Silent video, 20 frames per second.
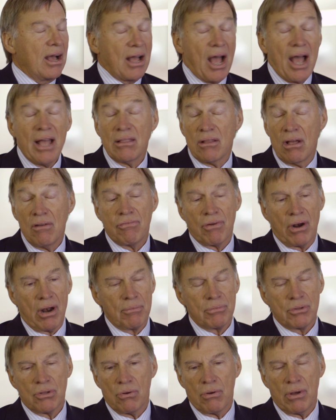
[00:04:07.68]
I love what
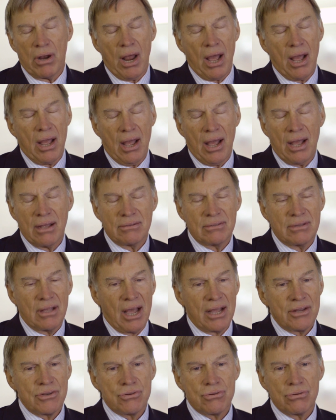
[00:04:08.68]
I'm doing.
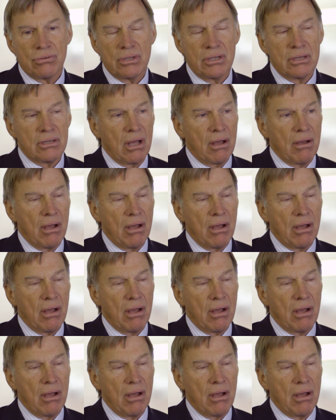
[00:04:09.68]
I truly do.